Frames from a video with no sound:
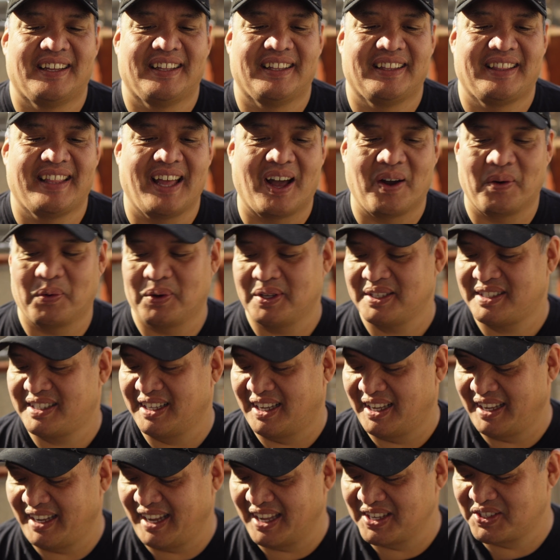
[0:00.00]
that was
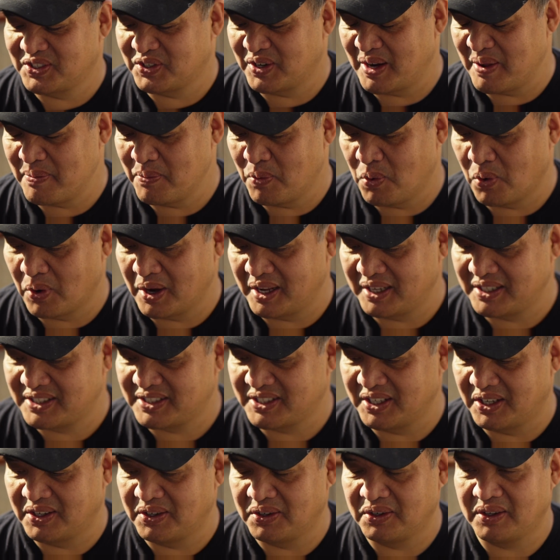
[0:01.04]
yesterday morning.
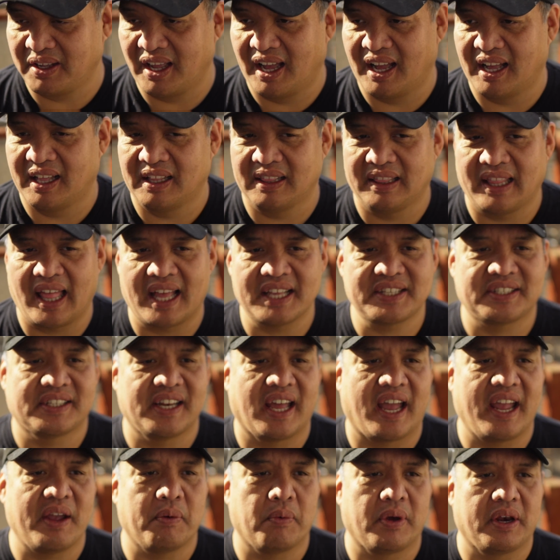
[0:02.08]
So last
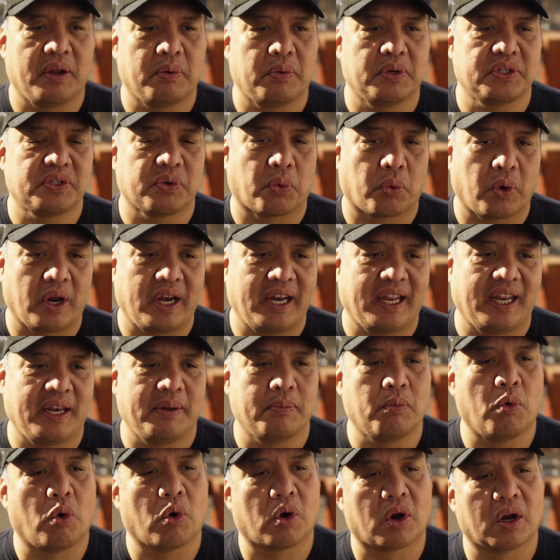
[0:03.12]
night when it wasn't raining
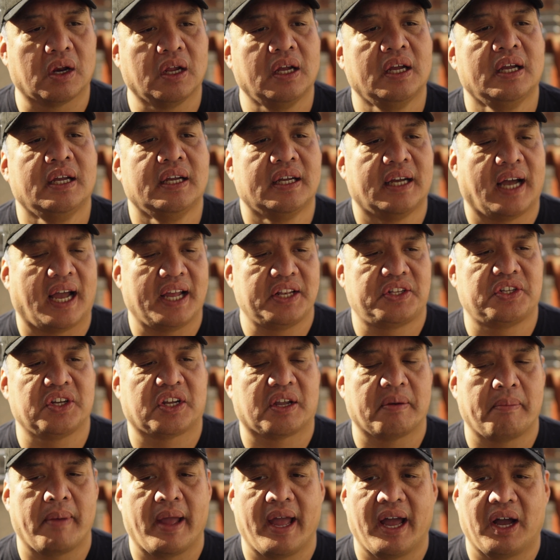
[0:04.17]
anymore, I took
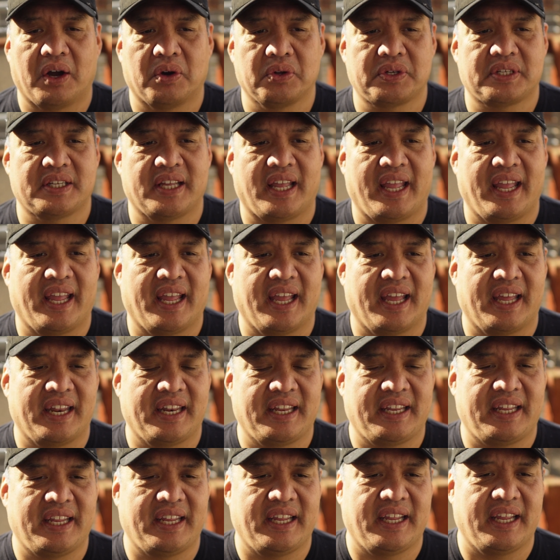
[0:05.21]
him out and
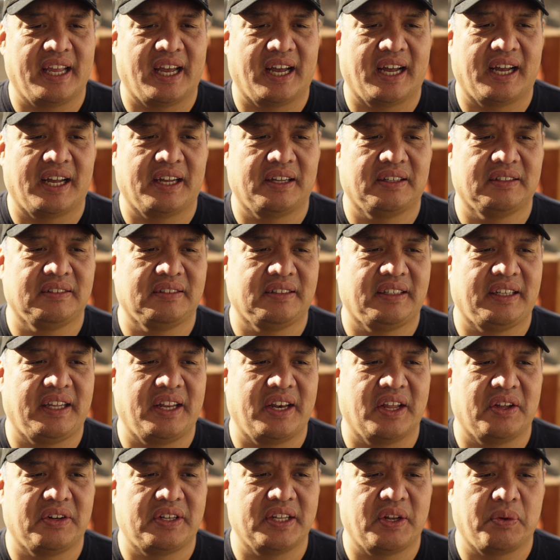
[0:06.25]
he you
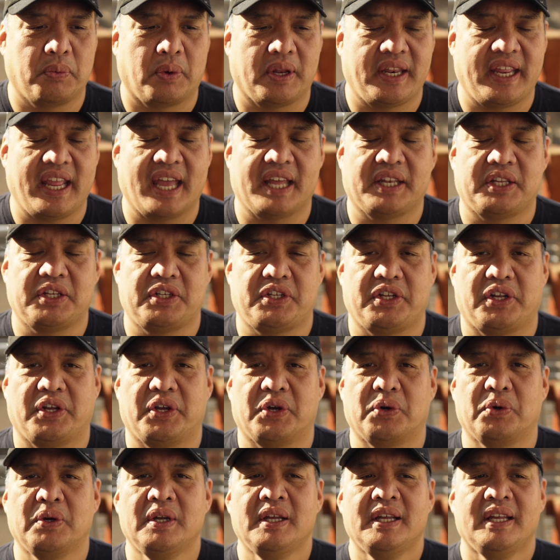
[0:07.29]
know, did what he had to
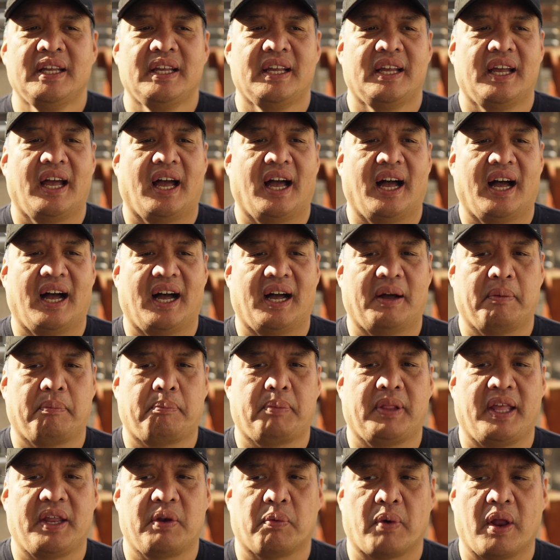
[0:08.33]
do,
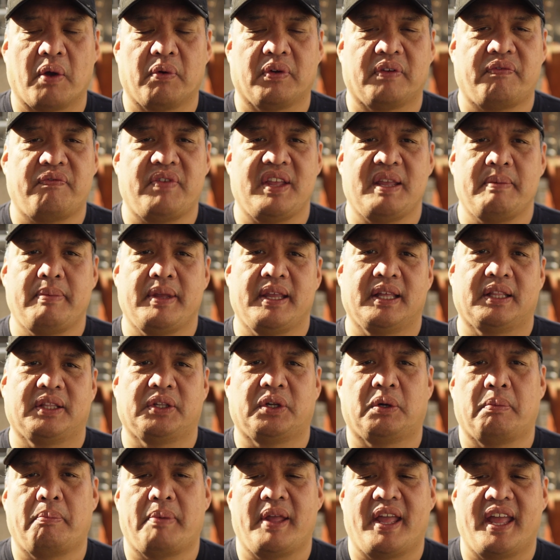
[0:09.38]
played around with Phoebe a
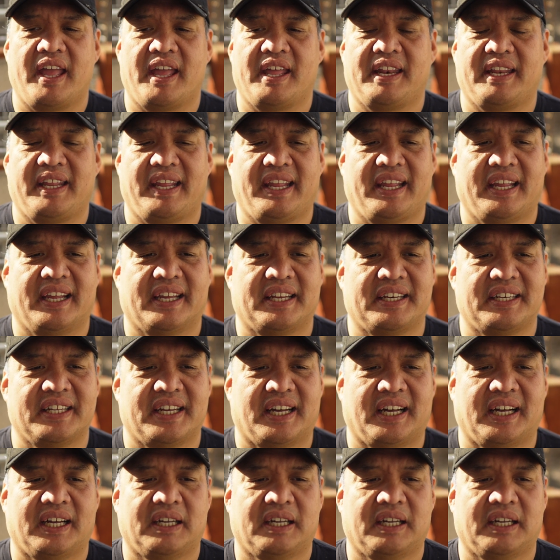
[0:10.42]
little bit, and